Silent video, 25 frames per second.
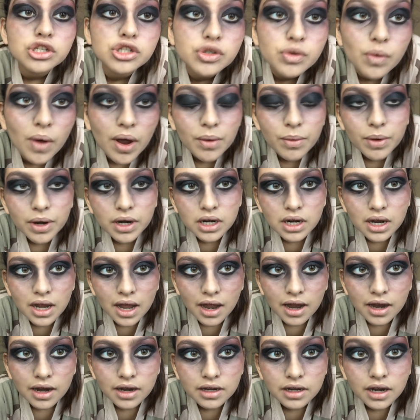So I went
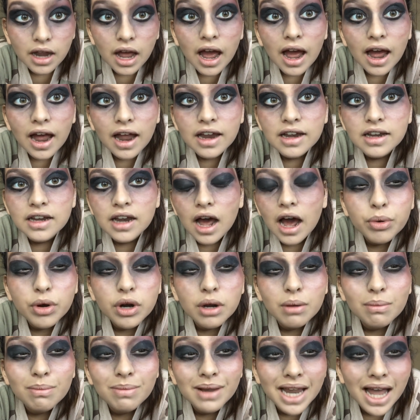ahead and
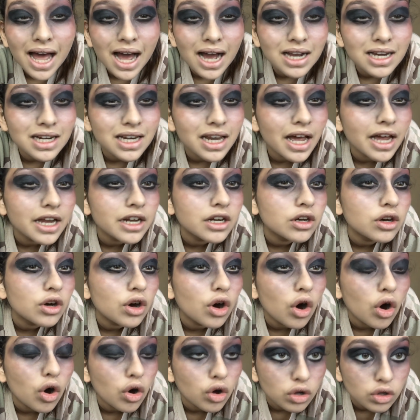put black
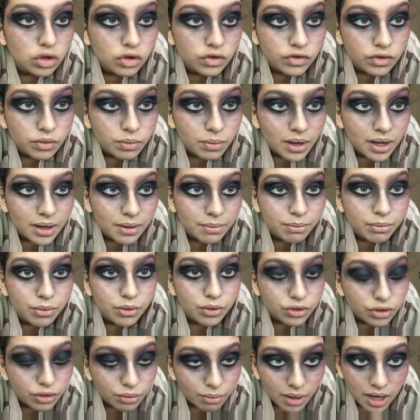liner all over
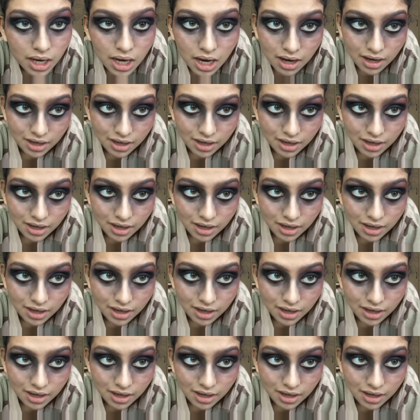both of my